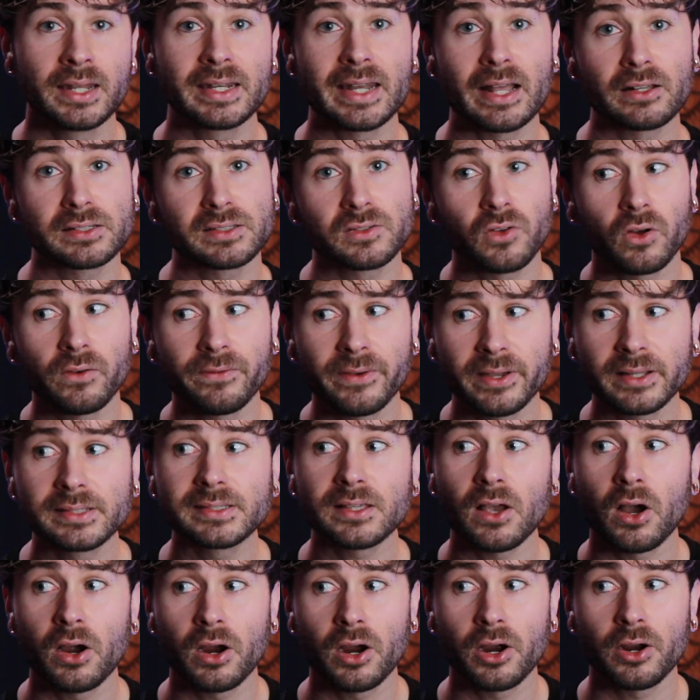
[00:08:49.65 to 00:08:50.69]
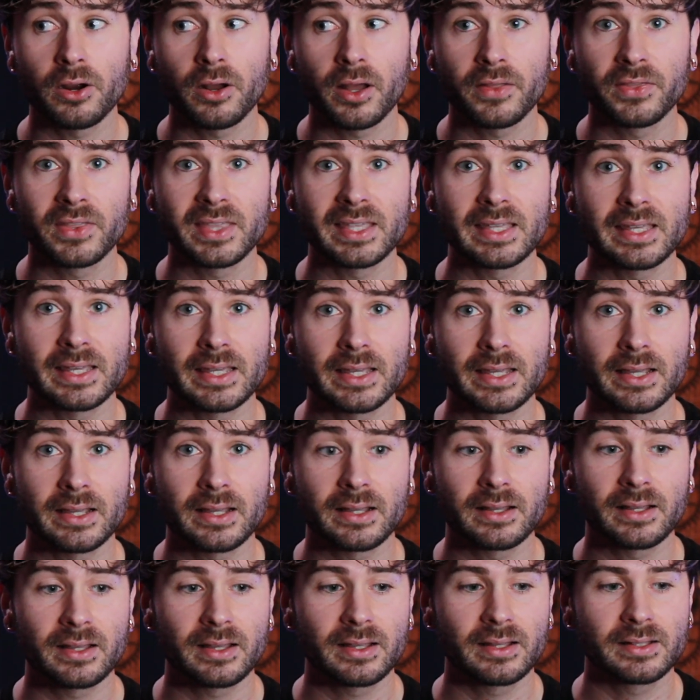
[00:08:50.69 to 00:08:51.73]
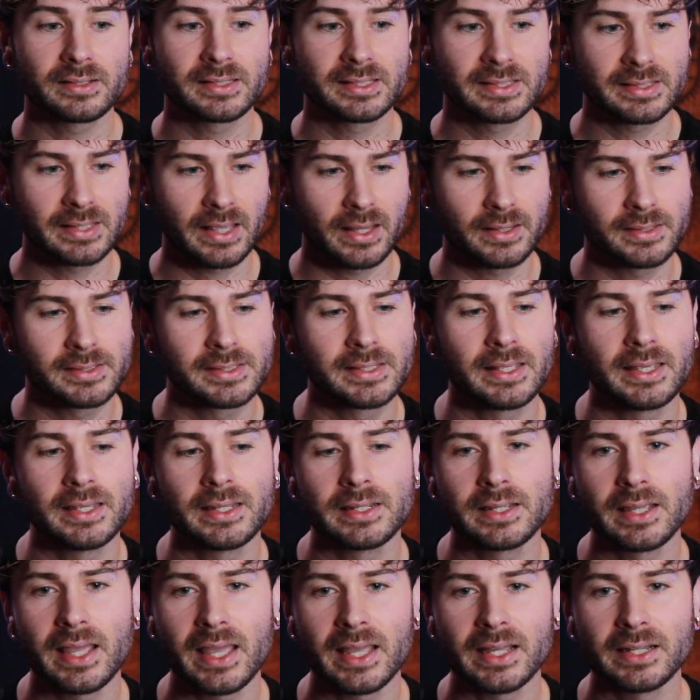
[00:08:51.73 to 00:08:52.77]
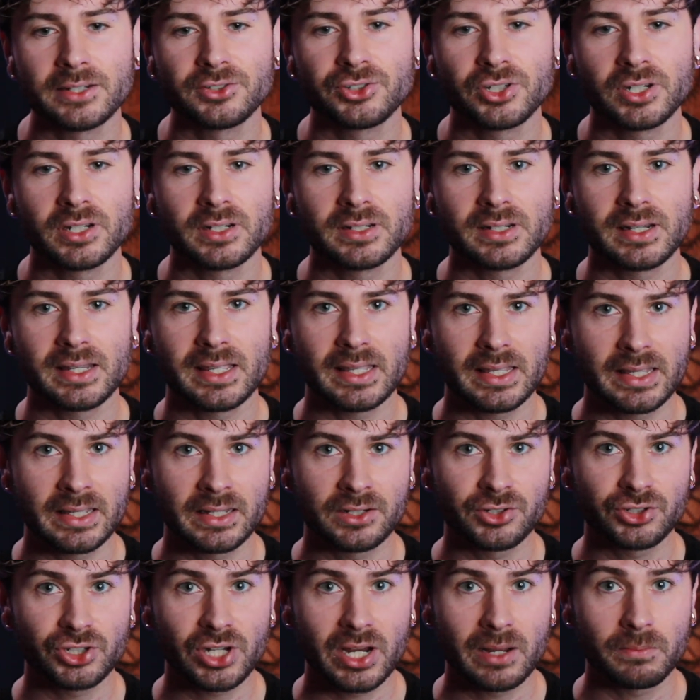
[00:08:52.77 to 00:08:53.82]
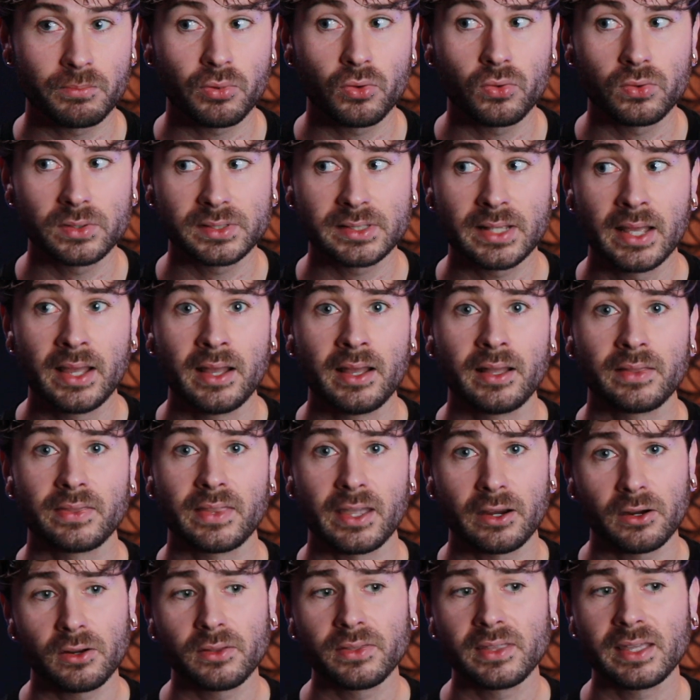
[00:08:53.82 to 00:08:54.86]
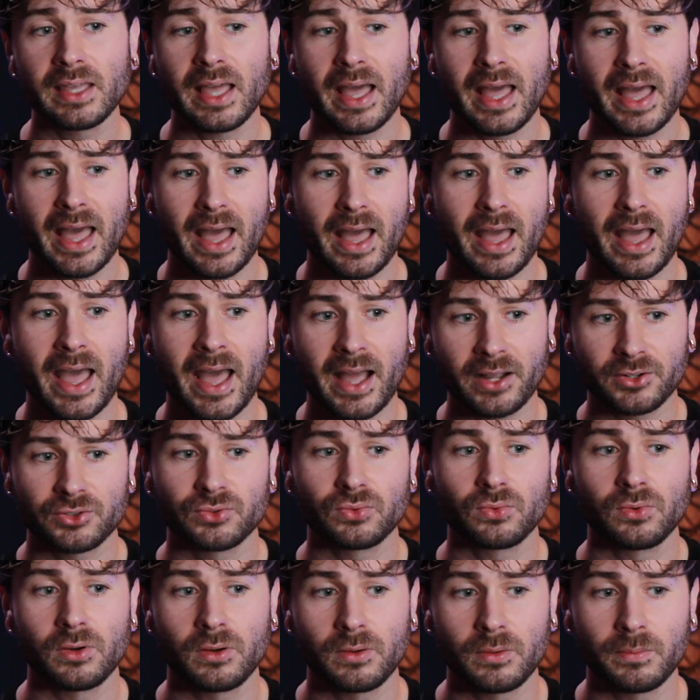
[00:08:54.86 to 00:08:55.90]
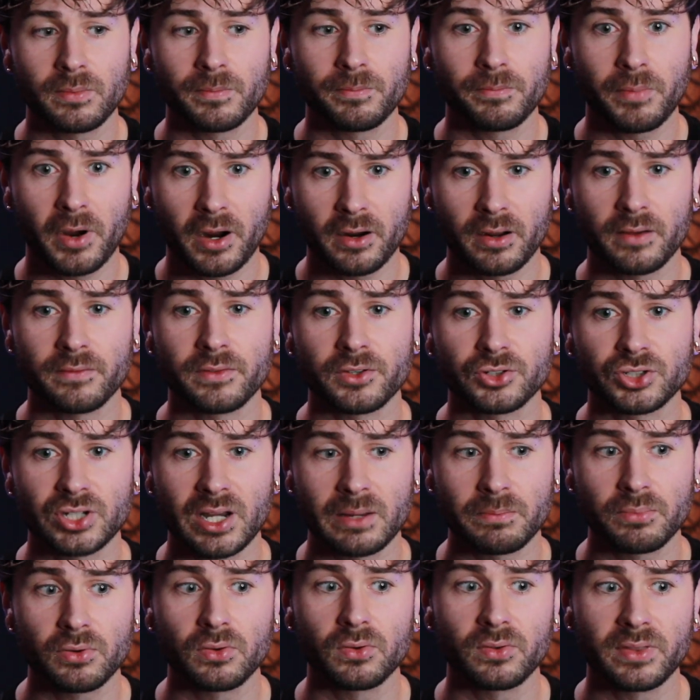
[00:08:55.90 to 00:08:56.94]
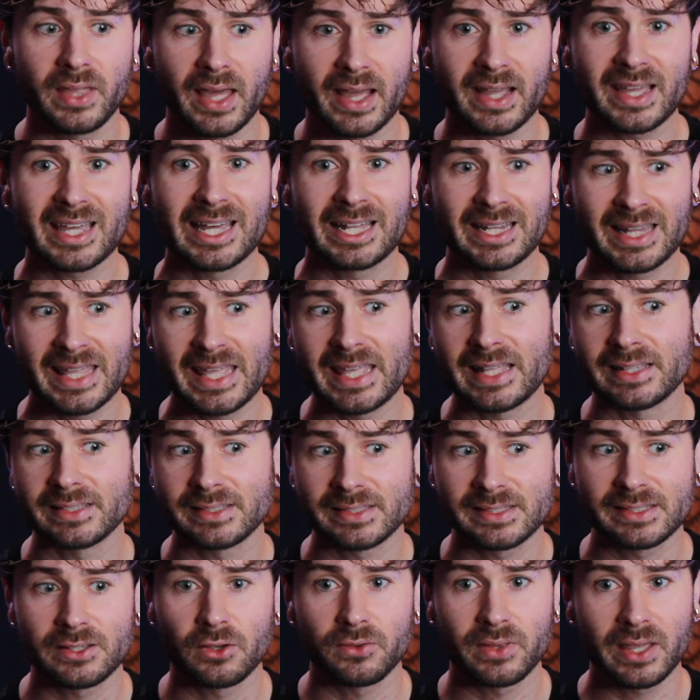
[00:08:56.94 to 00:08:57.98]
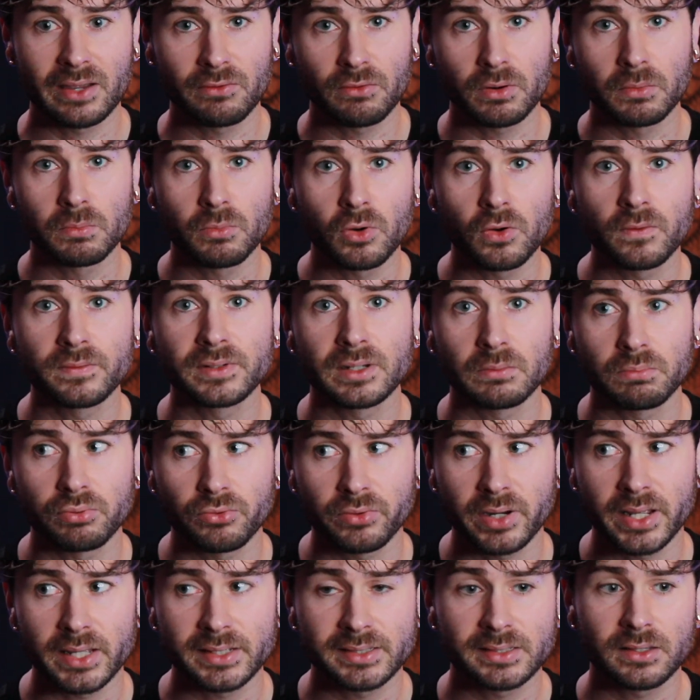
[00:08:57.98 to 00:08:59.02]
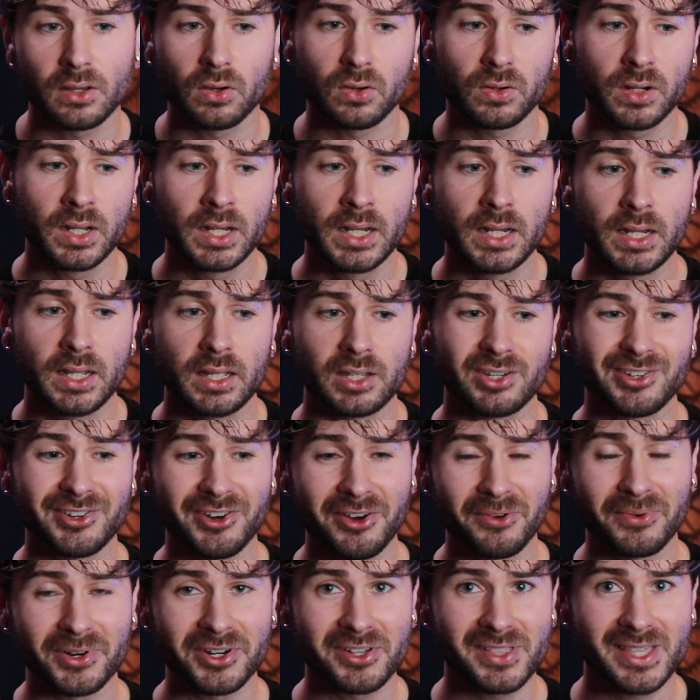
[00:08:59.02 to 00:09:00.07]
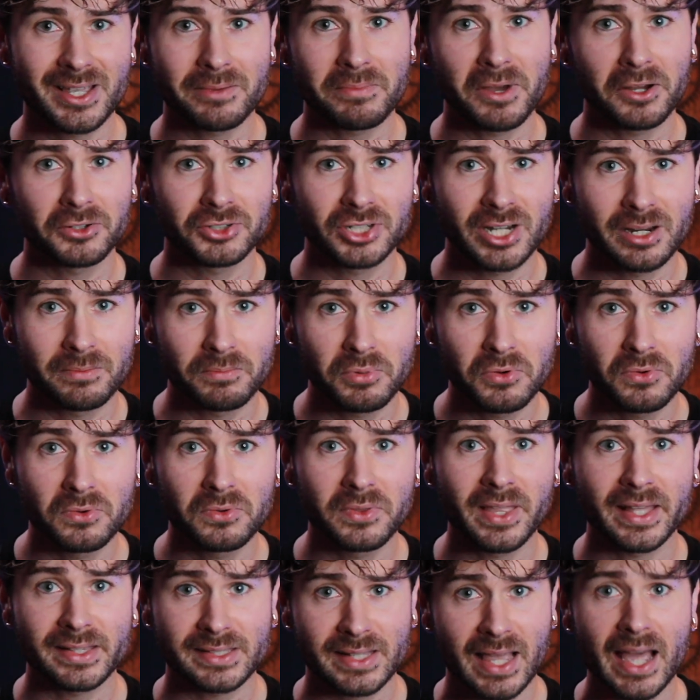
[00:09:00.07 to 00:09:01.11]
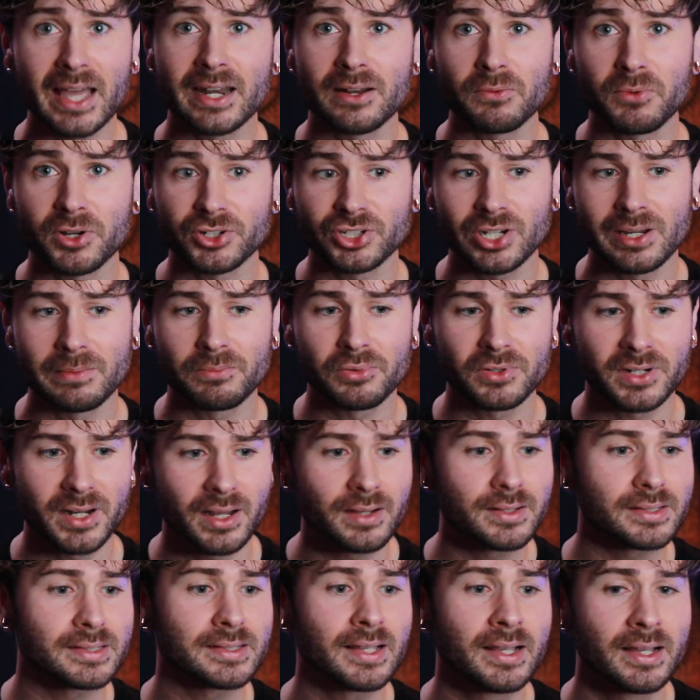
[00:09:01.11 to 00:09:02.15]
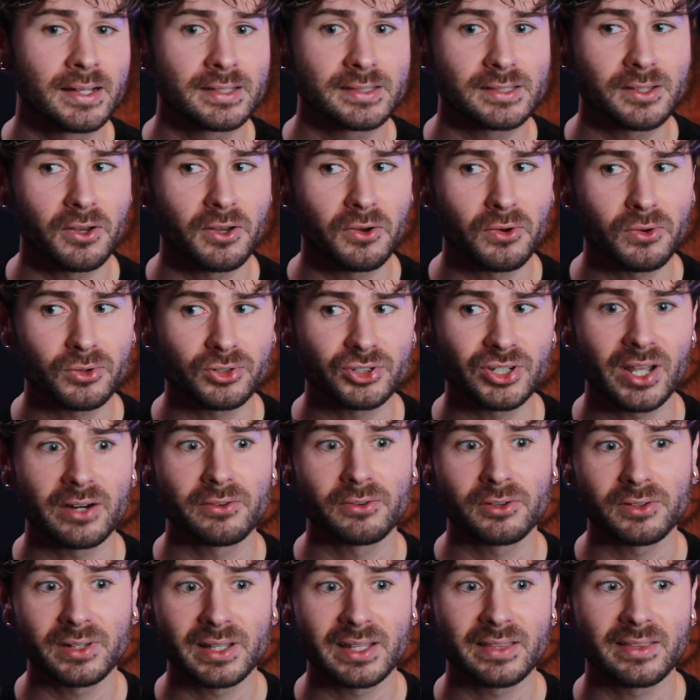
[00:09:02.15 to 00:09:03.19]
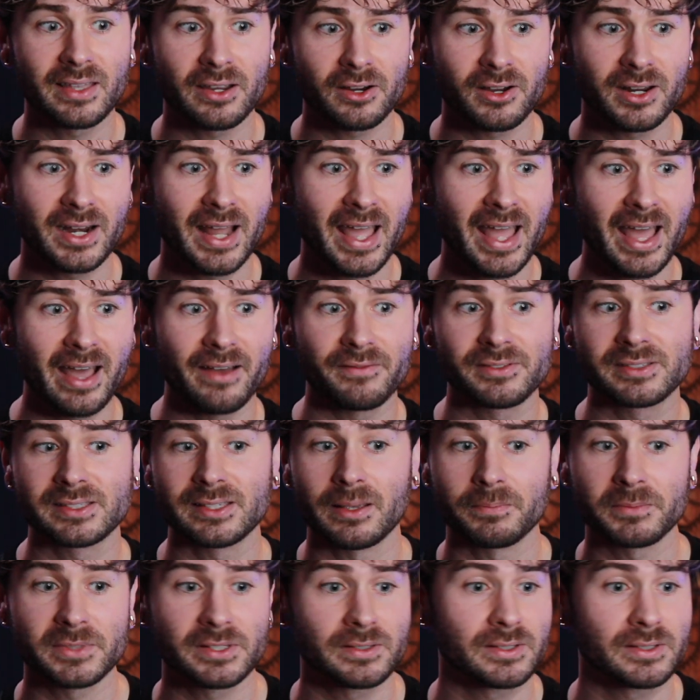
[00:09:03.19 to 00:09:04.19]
Now, sulfates are the sudsing agent in shampoos. They're the actual part of the shampoo that cleans. So they remove debris. So, you know, when you think about shampoo, that's kind of what shampoo does. So generally they're going to have some